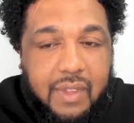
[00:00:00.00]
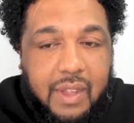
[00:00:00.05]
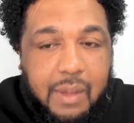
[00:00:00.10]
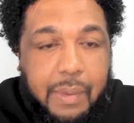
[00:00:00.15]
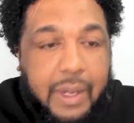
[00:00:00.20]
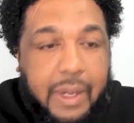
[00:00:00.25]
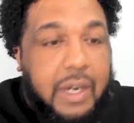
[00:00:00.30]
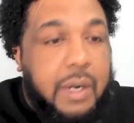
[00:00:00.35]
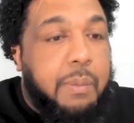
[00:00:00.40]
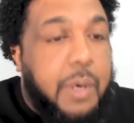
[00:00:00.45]

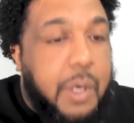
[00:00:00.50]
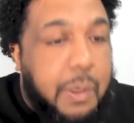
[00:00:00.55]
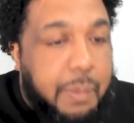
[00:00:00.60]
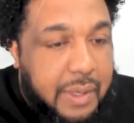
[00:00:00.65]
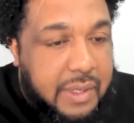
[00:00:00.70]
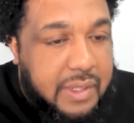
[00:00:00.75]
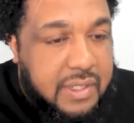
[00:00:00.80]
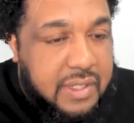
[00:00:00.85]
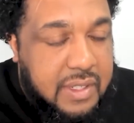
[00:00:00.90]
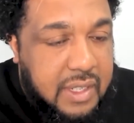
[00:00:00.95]
bigger
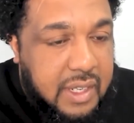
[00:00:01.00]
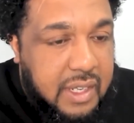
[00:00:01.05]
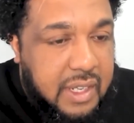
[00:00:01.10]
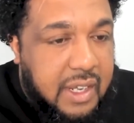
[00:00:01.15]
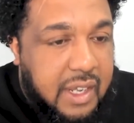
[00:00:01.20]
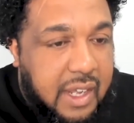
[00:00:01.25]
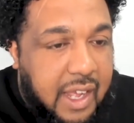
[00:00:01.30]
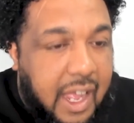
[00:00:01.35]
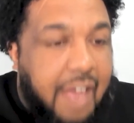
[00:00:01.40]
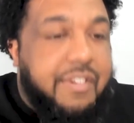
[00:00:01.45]
purpose.
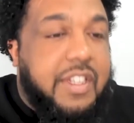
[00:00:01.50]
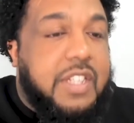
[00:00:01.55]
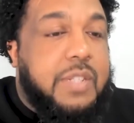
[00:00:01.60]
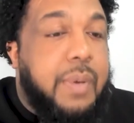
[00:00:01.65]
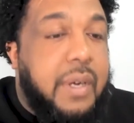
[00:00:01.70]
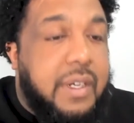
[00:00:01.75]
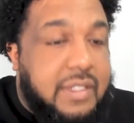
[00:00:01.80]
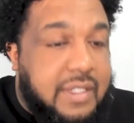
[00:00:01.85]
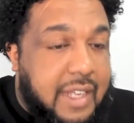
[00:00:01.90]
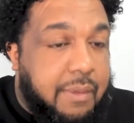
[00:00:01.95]
I've
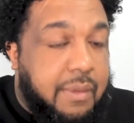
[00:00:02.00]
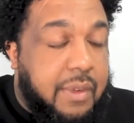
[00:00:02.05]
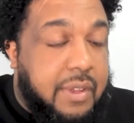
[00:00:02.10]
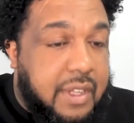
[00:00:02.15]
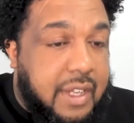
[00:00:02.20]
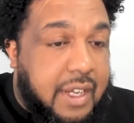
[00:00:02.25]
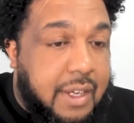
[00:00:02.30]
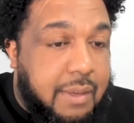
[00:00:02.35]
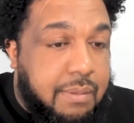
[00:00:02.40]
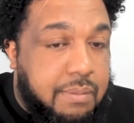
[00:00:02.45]
experienced that with
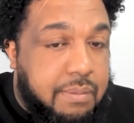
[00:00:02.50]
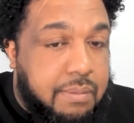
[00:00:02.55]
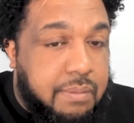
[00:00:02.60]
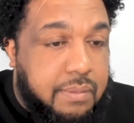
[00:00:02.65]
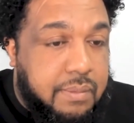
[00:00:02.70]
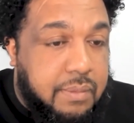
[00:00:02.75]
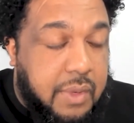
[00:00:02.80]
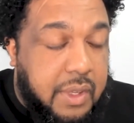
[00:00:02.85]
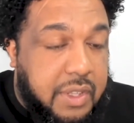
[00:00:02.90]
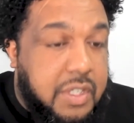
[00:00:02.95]

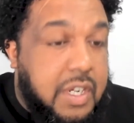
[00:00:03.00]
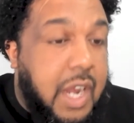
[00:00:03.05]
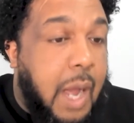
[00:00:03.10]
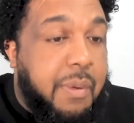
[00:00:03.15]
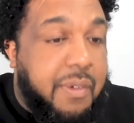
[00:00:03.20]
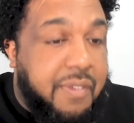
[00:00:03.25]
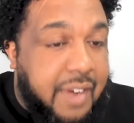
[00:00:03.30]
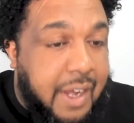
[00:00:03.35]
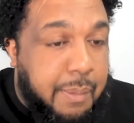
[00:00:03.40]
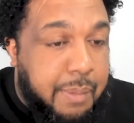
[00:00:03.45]

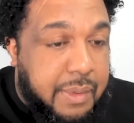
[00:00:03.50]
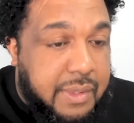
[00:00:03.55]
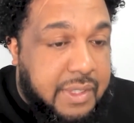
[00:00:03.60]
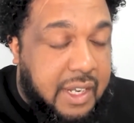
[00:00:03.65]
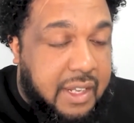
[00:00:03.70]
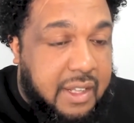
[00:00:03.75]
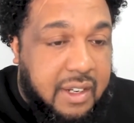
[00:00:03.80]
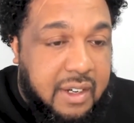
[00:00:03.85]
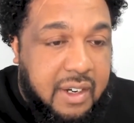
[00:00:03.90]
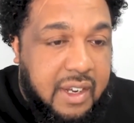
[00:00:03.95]
Shopify in
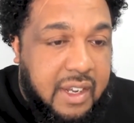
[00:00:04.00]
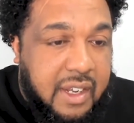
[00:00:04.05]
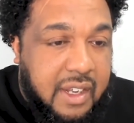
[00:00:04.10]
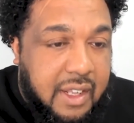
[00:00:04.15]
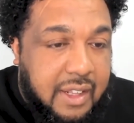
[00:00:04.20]
particular.